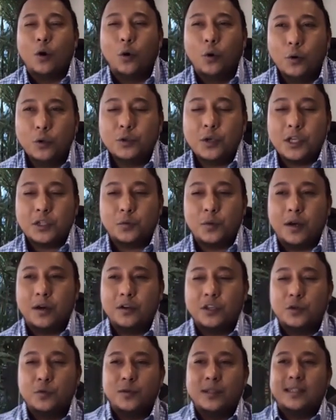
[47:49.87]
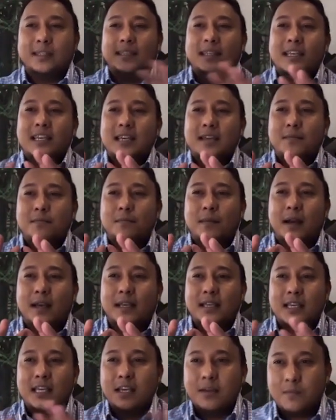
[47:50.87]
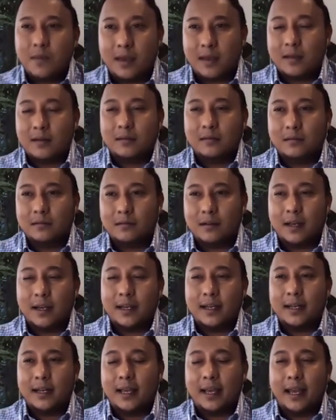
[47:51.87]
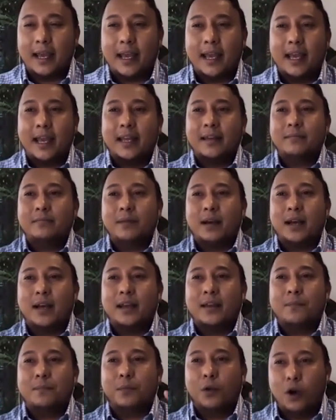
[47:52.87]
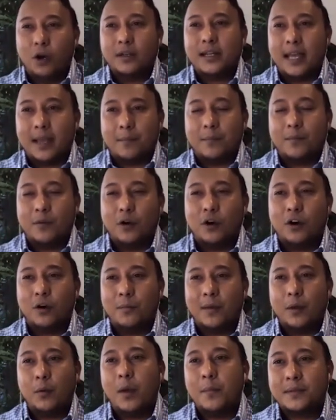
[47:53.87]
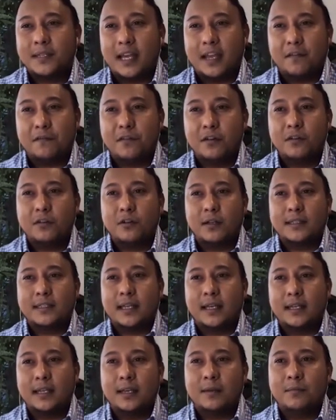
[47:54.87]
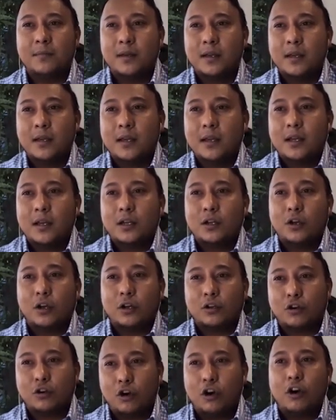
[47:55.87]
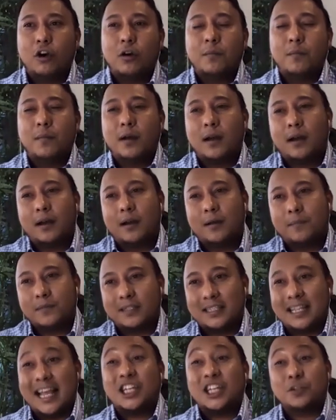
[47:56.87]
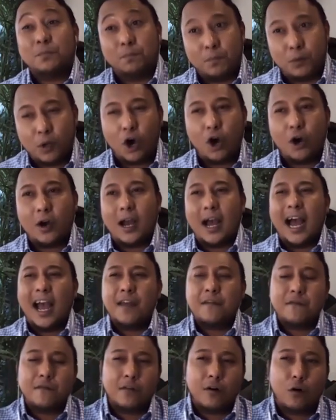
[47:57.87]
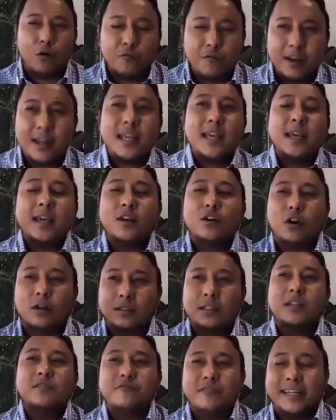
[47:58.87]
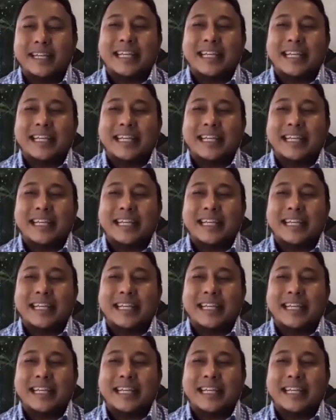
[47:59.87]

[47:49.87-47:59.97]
Also as well, you would see my email, right? And my blog name or my website, firdaus.salim.com/blog. I've already gotten